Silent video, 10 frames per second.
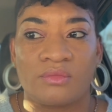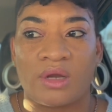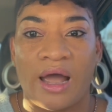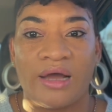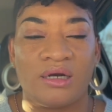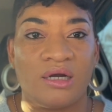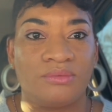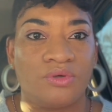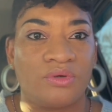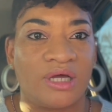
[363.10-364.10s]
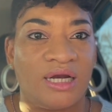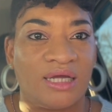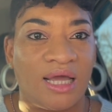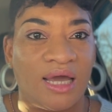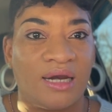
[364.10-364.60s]
I ended up doing that
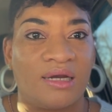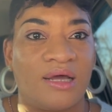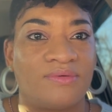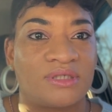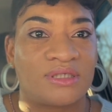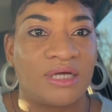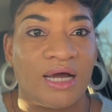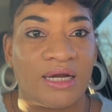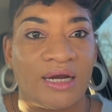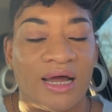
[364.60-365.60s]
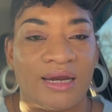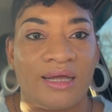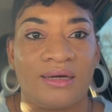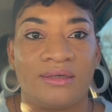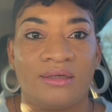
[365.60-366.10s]
again. And it was a sign that I
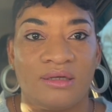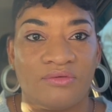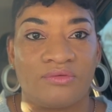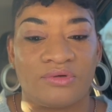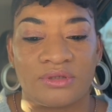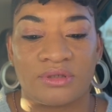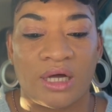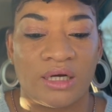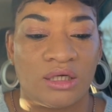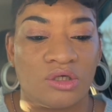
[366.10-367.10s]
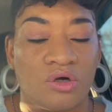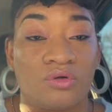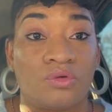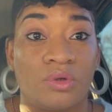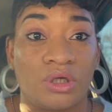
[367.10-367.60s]
needed deliverance. I needed to go
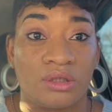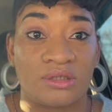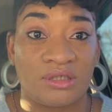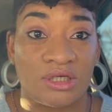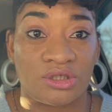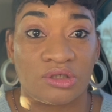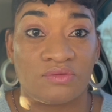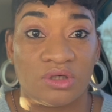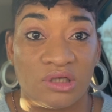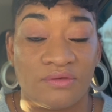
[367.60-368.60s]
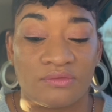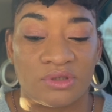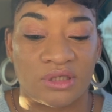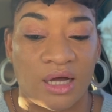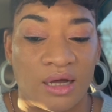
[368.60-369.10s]
through another session of
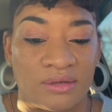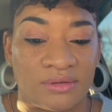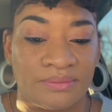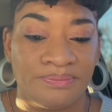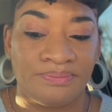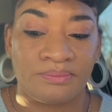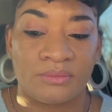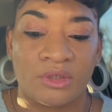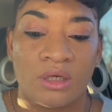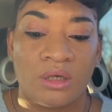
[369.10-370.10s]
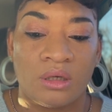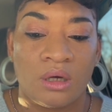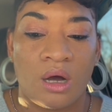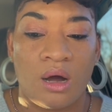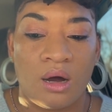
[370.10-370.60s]
deliverance, guys.
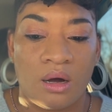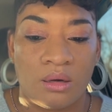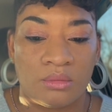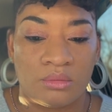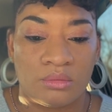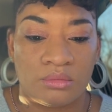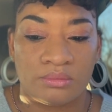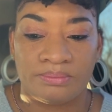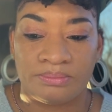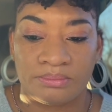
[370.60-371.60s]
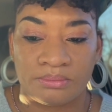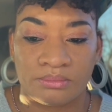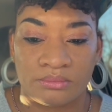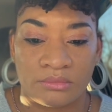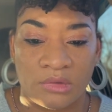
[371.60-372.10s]
Um,
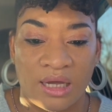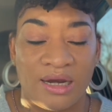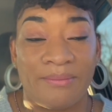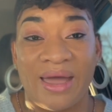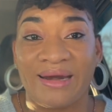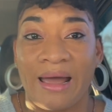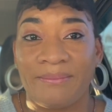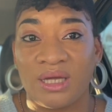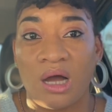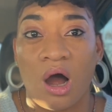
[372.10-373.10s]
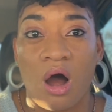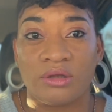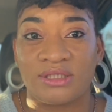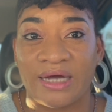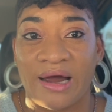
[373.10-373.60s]
and it may not be all
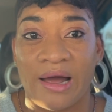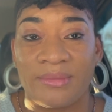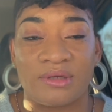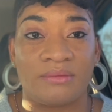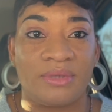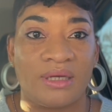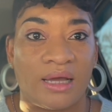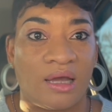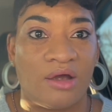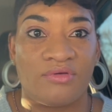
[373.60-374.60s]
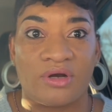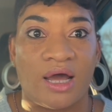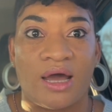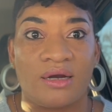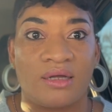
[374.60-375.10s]
the time. It could be like every
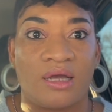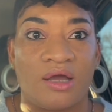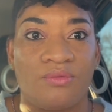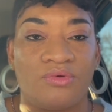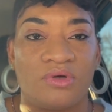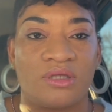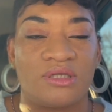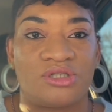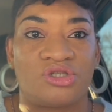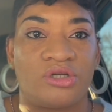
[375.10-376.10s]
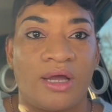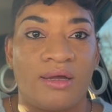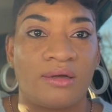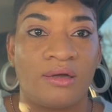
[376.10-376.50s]
now and again when you get this shake,